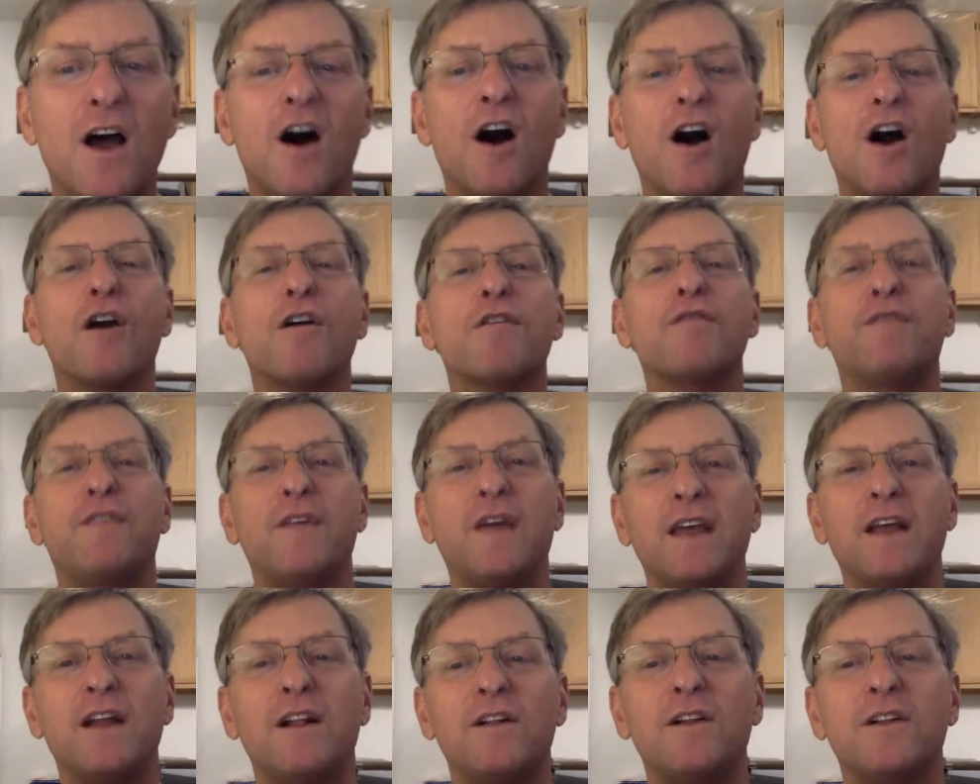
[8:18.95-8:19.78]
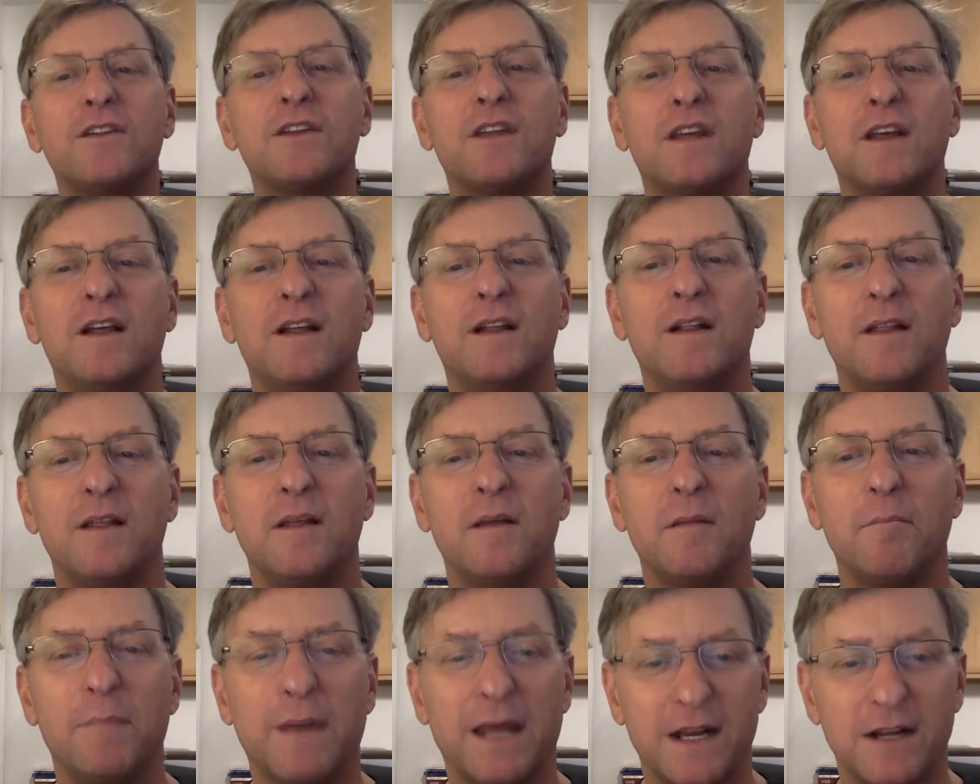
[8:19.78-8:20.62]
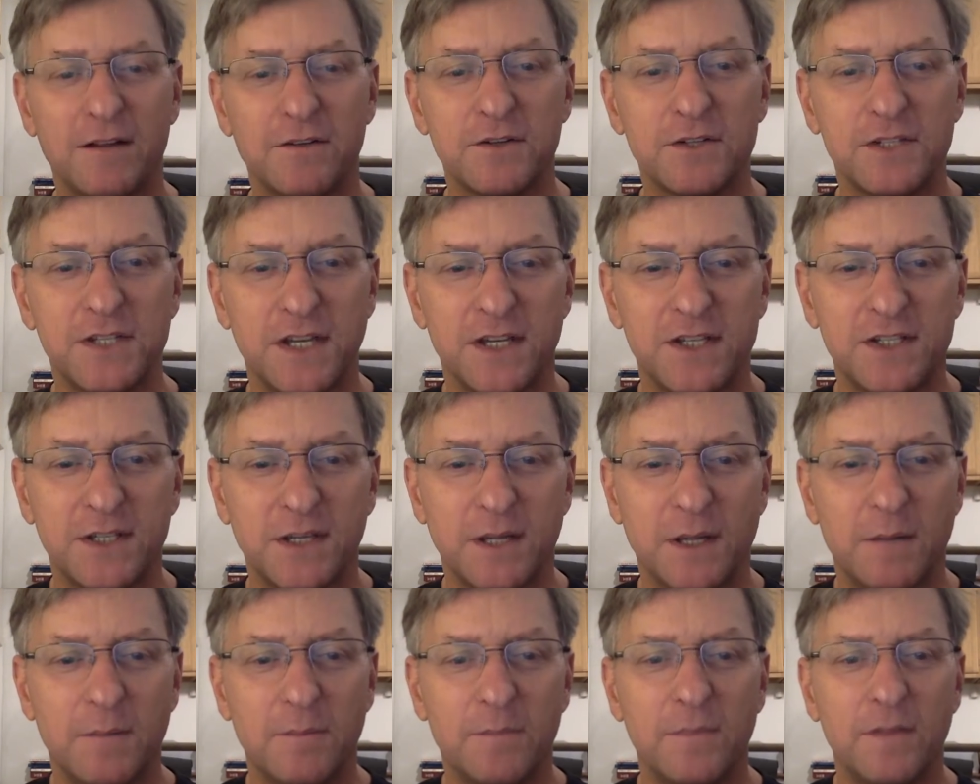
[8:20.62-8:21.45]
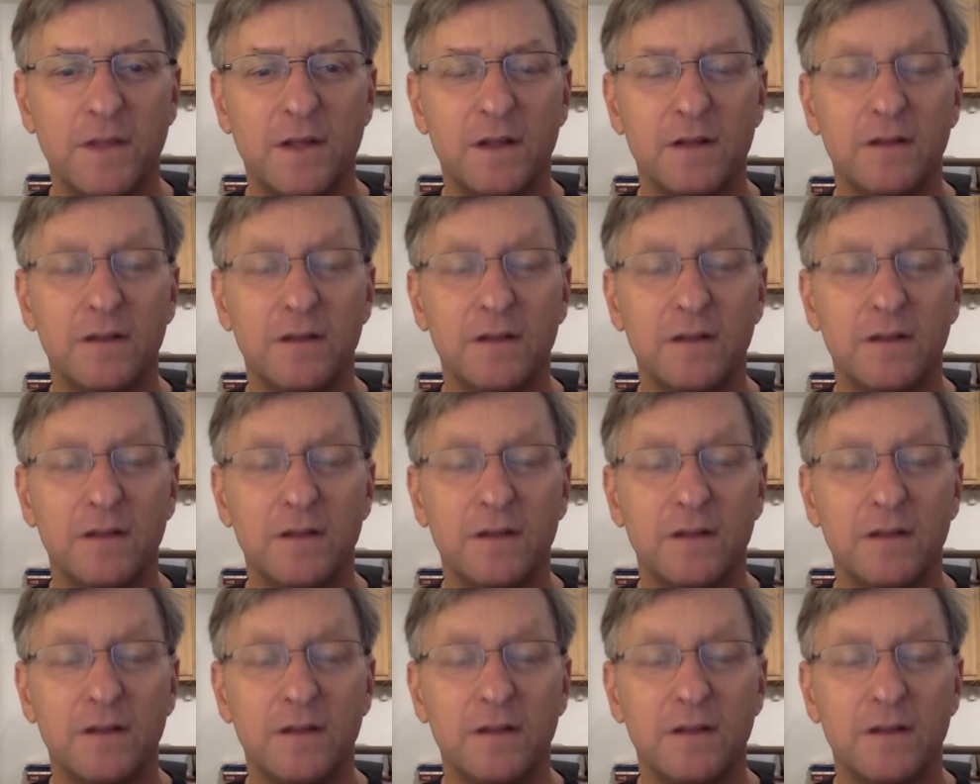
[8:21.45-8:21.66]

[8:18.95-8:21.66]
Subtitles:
our failed medical system